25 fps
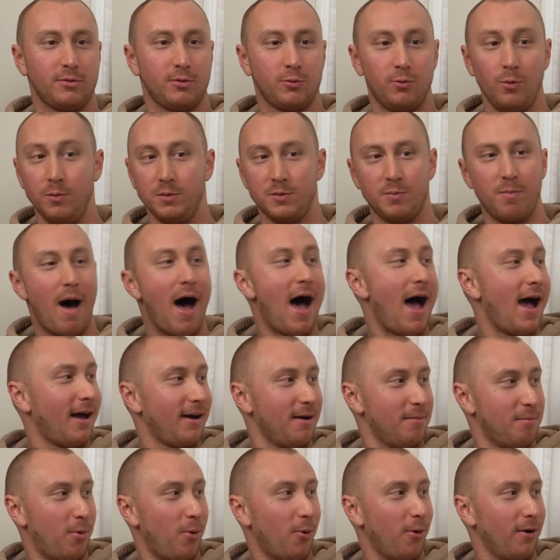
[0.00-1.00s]
swoops by on
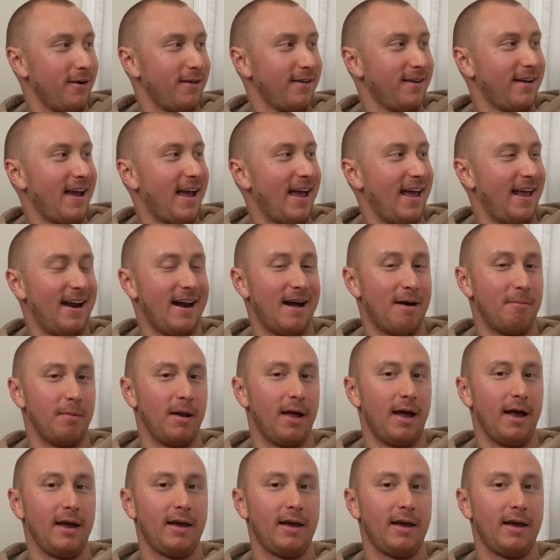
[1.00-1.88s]
a board, and I'm